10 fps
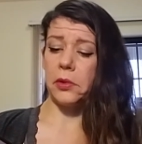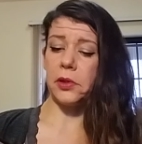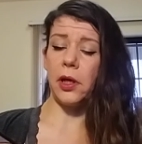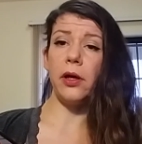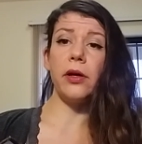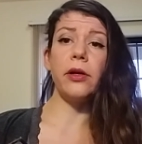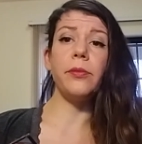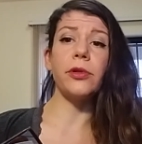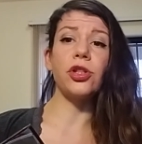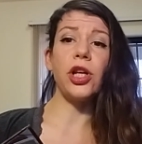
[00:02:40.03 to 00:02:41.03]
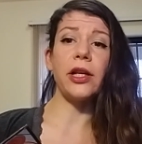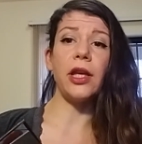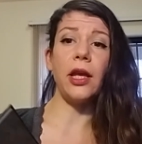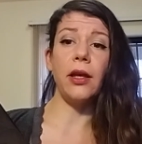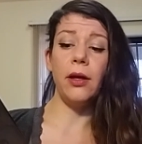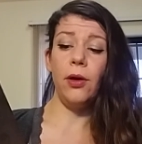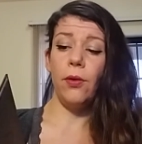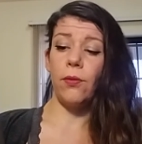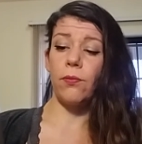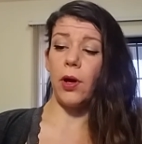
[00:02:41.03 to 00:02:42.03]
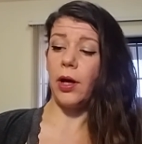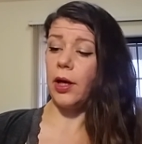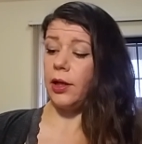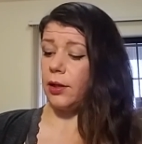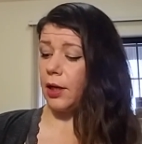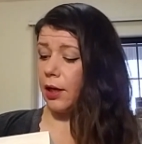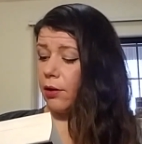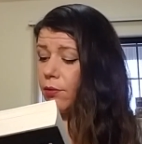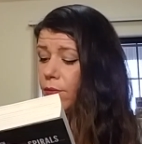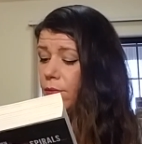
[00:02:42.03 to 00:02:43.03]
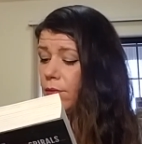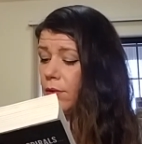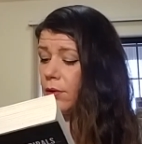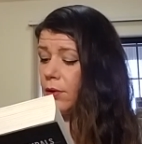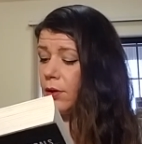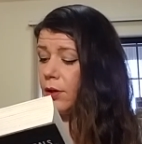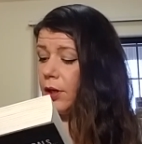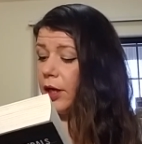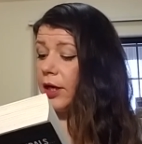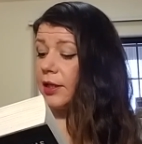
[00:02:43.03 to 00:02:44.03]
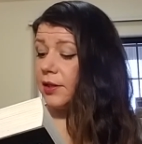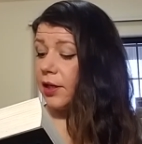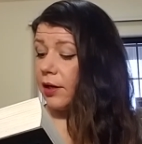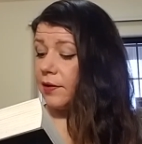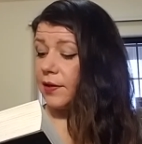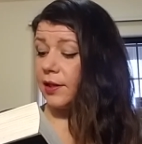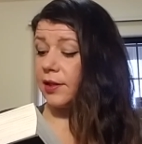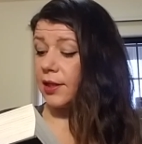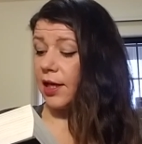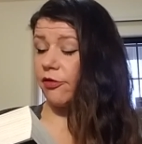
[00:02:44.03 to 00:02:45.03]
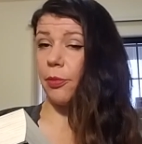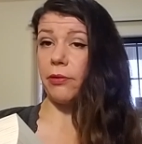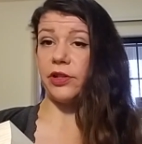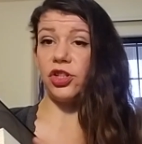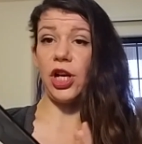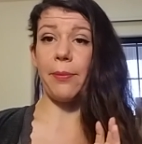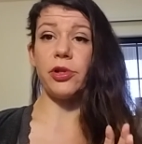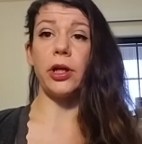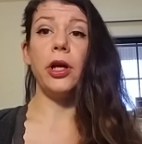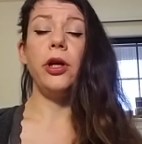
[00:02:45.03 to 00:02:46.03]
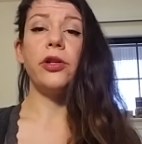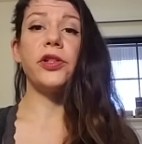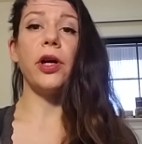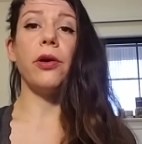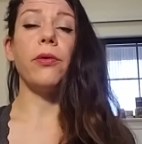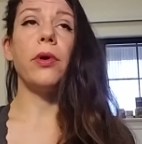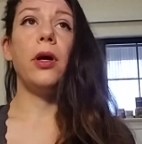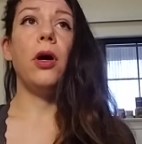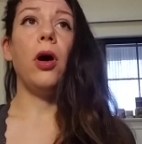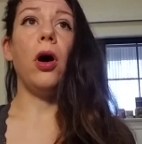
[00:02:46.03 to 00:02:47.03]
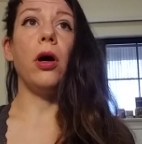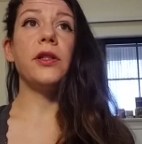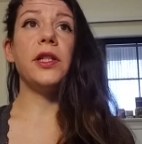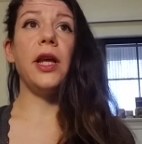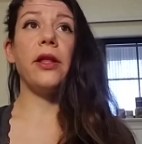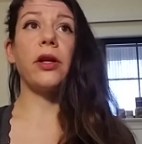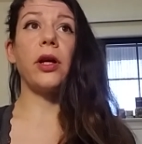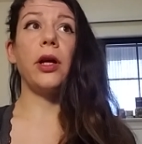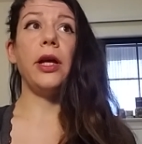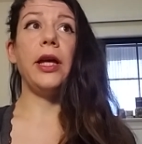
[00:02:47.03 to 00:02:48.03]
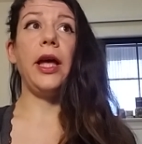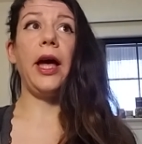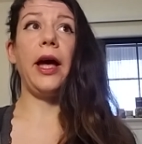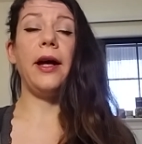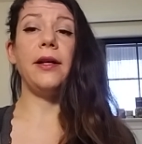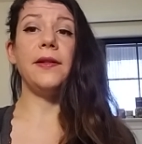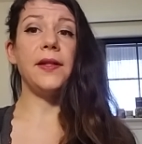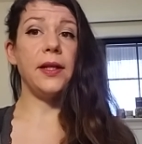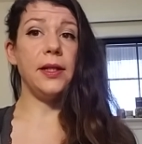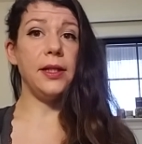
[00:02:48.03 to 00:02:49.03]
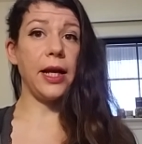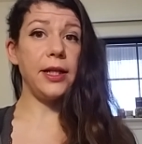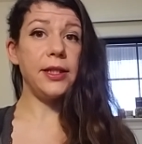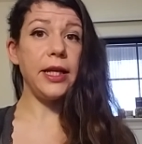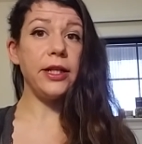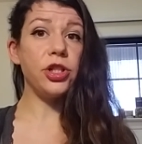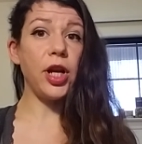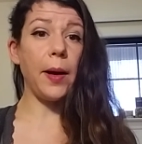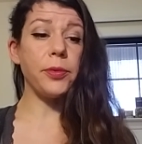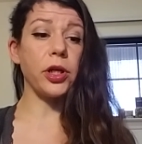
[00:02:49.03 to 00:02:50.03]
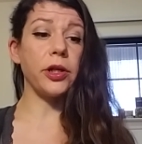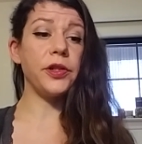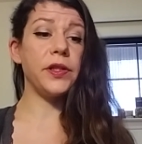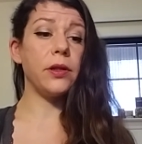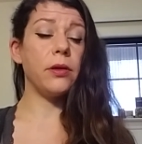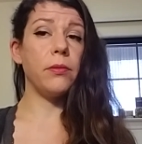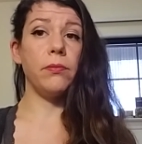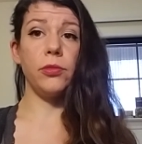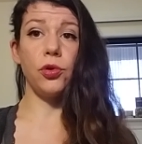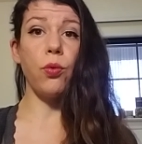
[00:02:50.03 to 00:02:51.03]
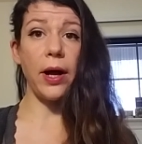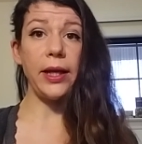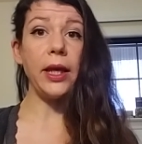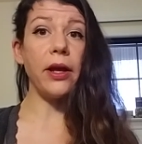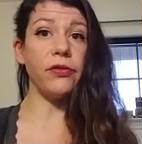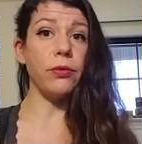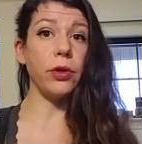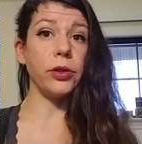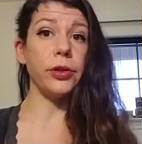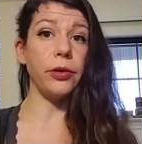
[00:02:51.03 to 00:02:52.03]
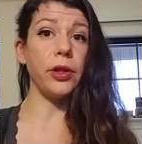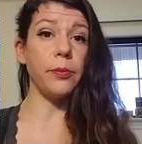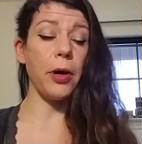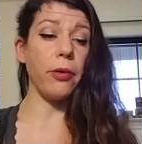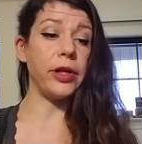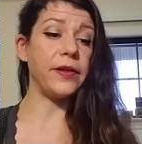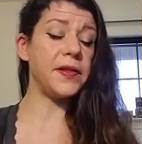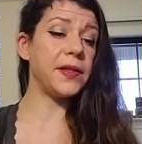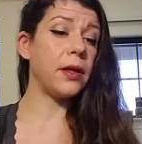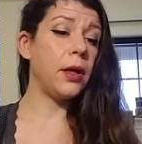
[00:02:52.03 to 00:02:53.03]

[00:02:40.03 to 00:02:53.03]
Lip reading: Double checking right now. It does have a bonus chapter. So altogether it has 19 chapters, 20 if you include the bonus.